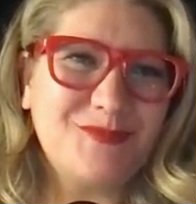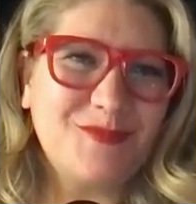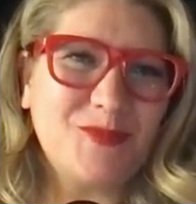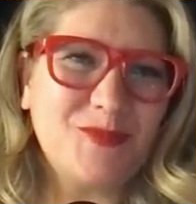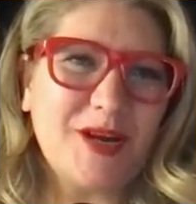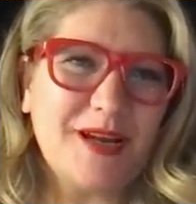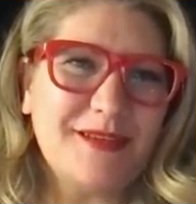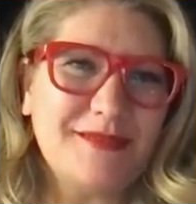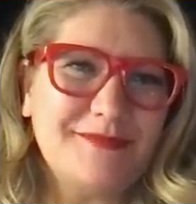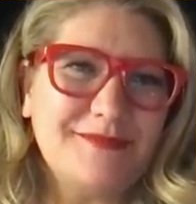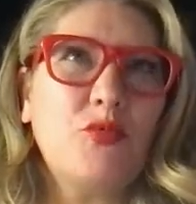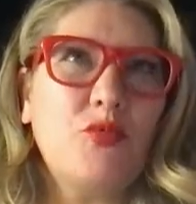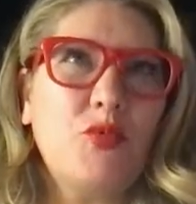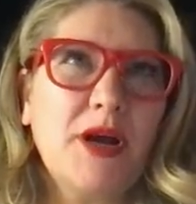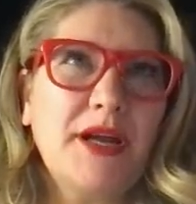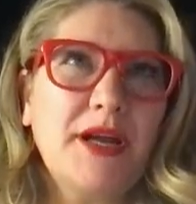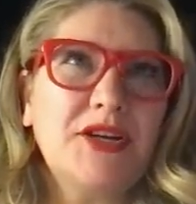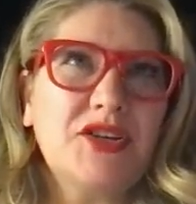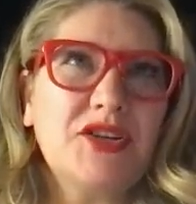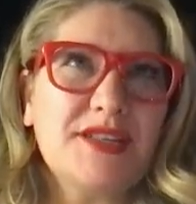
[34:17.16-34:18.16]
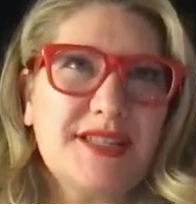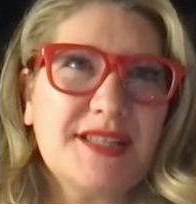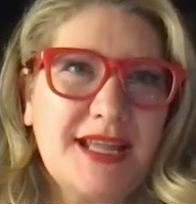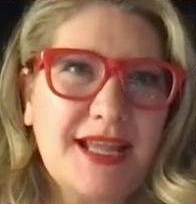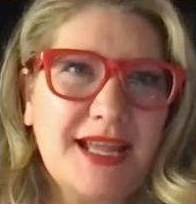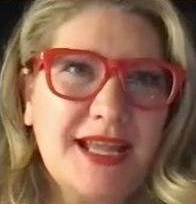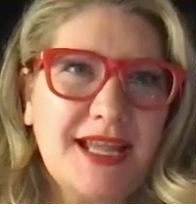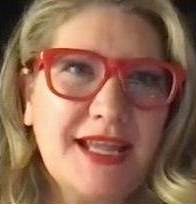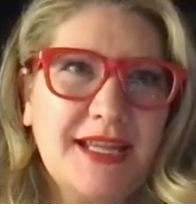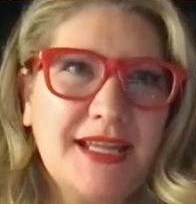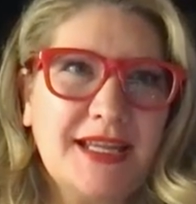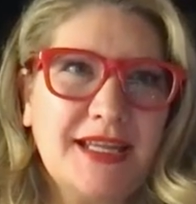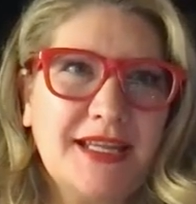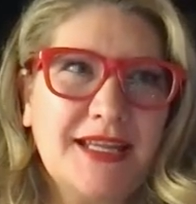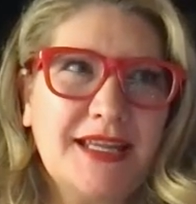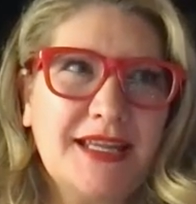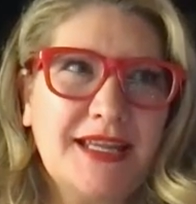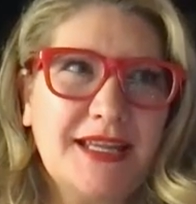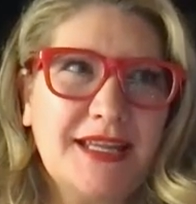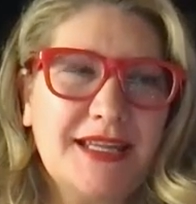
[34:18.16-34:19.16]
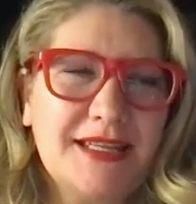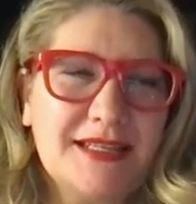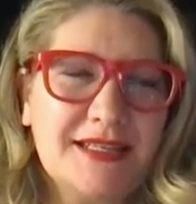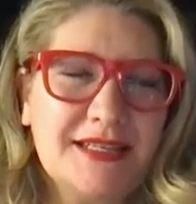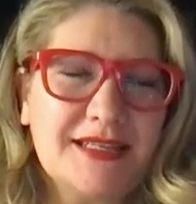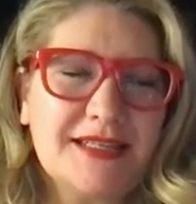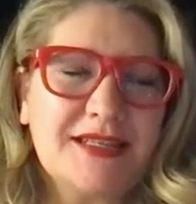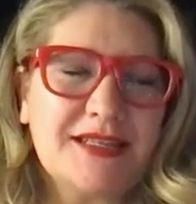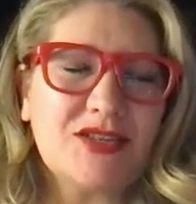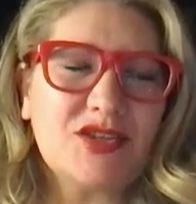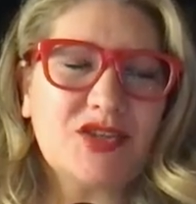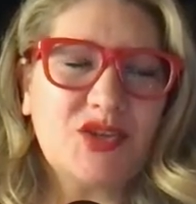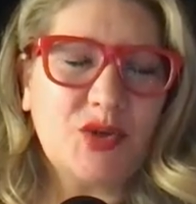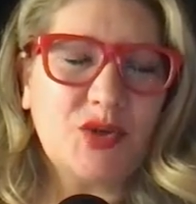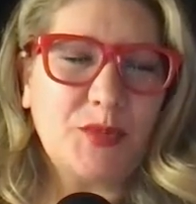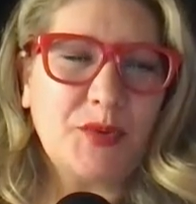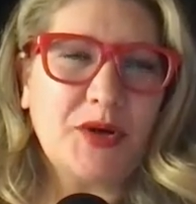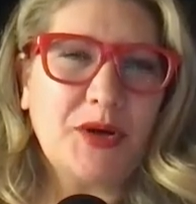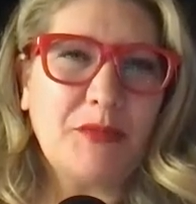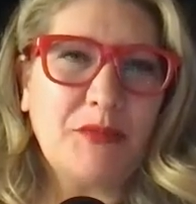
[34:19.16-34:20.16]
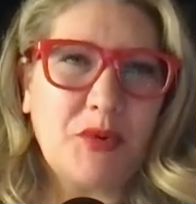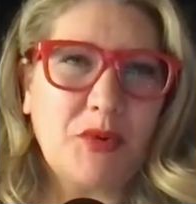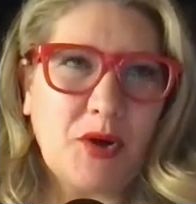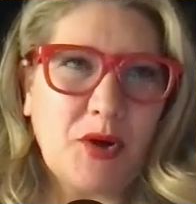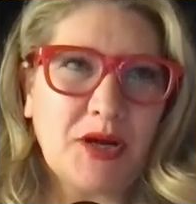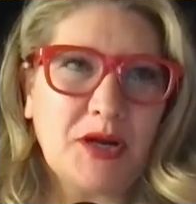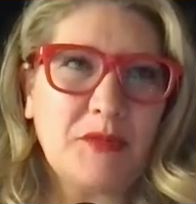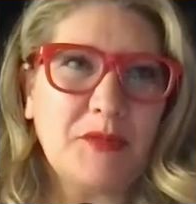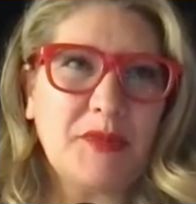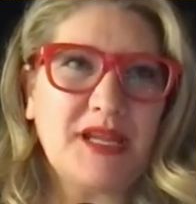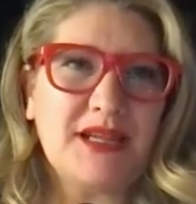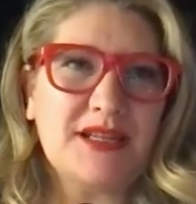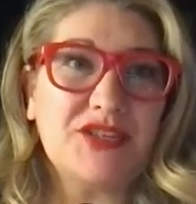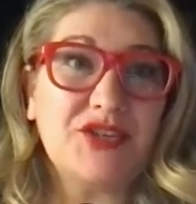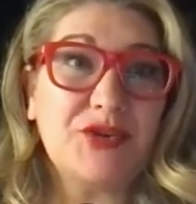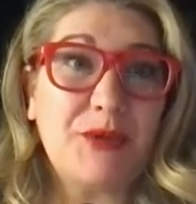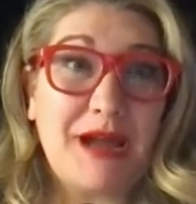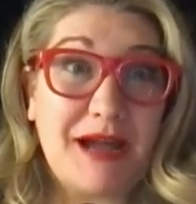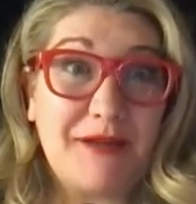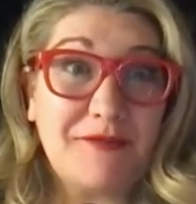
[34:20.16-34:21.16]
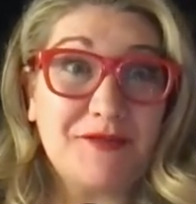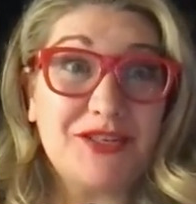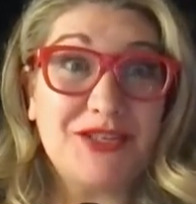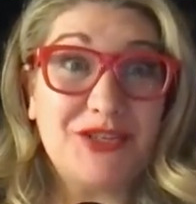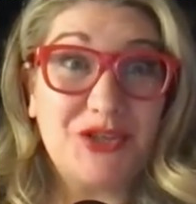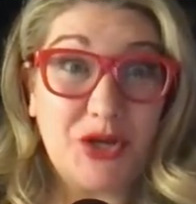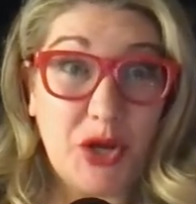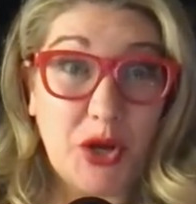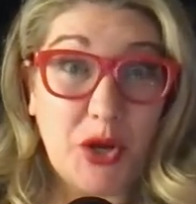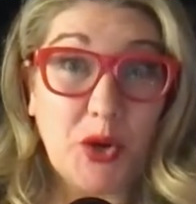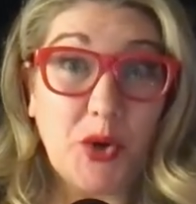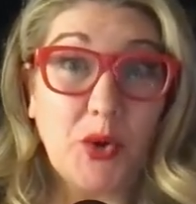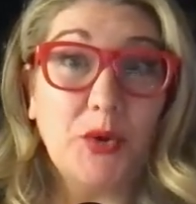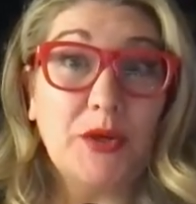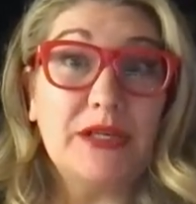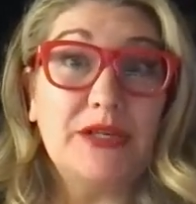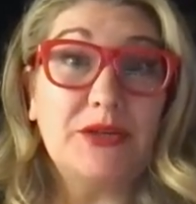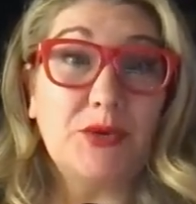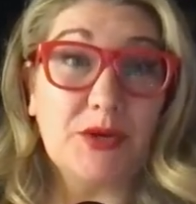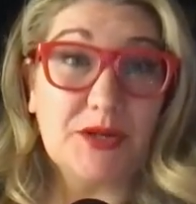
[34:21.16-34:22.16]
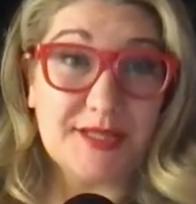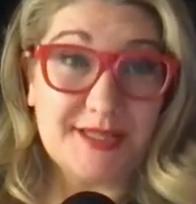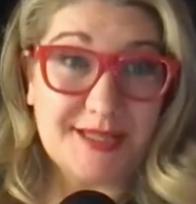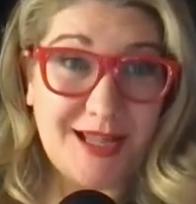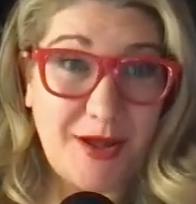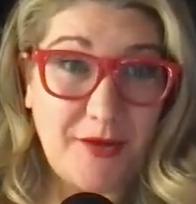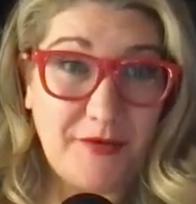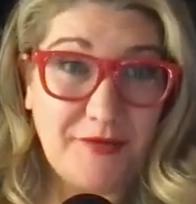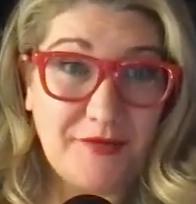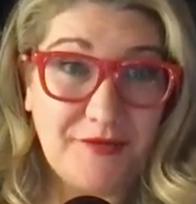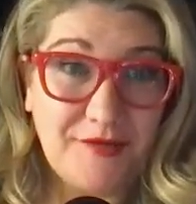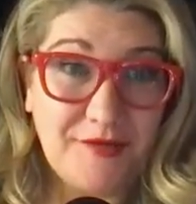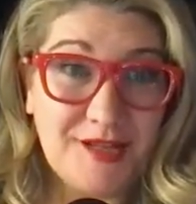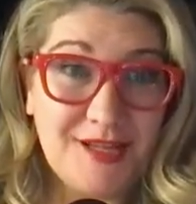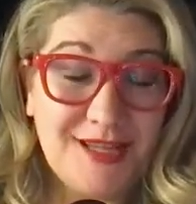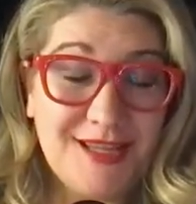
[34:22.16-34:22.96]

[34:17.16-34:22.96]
Right. What you're saying is super important because you have to know yourself.